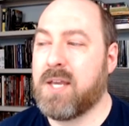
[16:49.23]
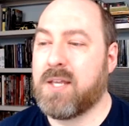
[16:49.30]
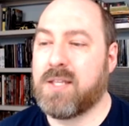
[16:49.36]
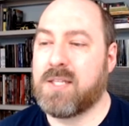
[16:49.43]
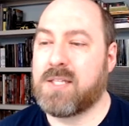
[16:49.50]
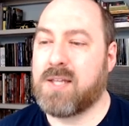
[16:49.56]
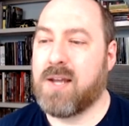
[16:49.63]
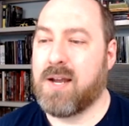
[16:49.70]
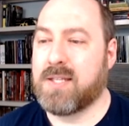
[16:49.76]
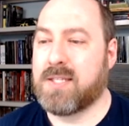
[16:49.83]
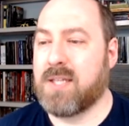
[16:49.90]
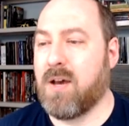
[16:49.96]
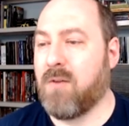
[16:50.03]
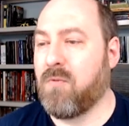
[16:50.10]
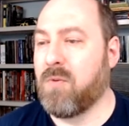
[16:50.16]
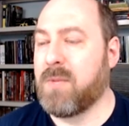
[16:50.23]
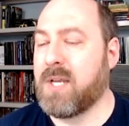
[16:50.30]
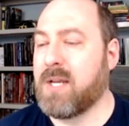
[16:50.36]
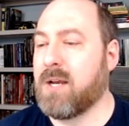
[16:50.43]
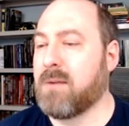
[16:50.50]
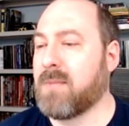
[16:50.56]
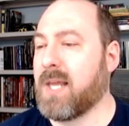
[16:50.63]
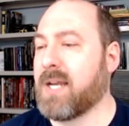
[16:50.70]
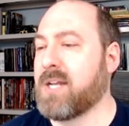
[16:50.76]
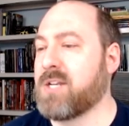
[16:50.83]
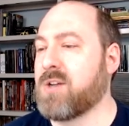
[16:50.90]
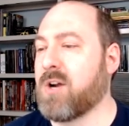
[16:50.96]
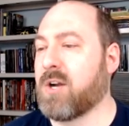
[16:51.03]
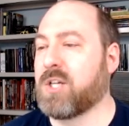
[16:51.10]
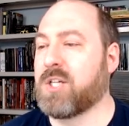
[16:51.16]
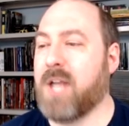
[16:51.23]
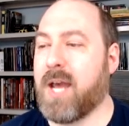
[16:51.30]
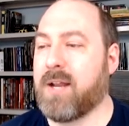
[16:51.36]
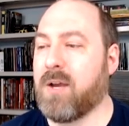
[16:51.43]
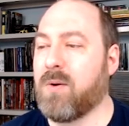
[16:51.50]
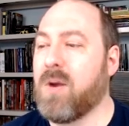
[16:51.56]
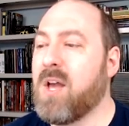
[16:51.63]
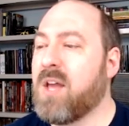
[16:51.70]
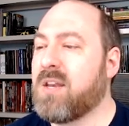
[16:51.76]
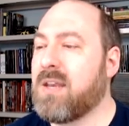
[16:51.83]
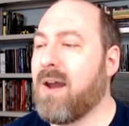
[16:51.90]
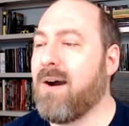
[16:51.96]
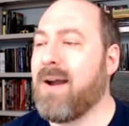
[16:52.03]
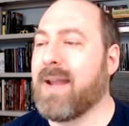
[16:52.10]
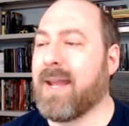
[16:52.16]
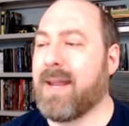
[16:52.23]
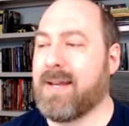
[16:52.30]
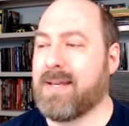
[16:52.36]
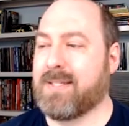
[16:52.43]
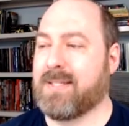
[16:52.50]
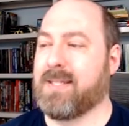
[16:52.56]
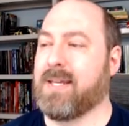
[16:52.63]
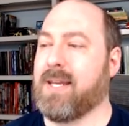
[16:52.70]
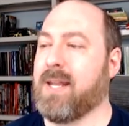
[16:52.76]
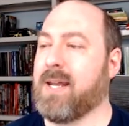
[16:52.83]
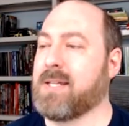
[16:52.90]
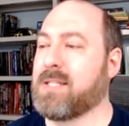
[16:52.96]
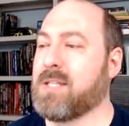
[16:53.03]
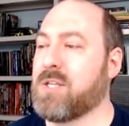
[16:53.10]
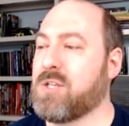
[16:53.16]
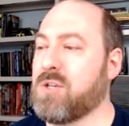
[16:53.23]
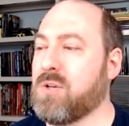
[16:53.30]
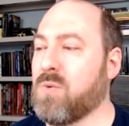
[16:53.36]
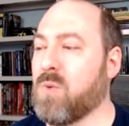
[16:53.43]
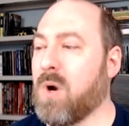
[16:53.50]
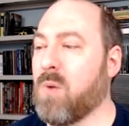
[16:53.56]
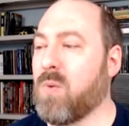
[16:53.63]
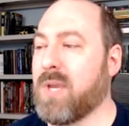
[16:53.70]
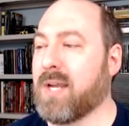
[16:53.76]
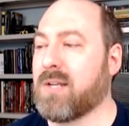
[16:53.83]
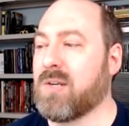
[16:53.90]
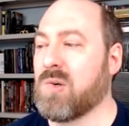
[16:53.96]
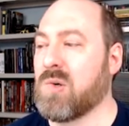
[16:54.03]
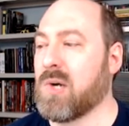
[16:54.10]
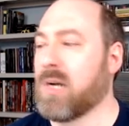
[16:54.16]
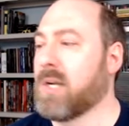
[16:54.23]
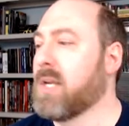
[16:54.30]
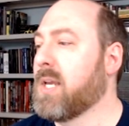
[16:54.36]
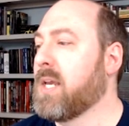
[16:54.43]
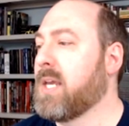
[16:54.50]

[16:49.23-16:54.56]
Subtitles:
this God self will become like a dark shadow, gnawing at us to get us to do what we ignore.